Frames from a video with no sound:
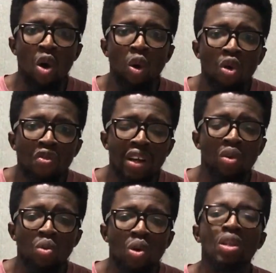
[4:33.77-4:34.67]
all over
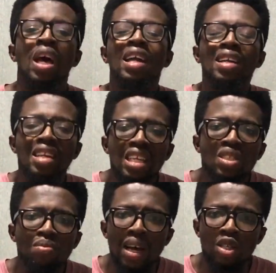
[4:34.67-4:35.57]
the world.
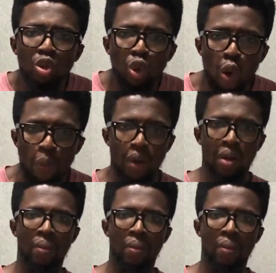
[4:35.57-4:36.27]
This must stop.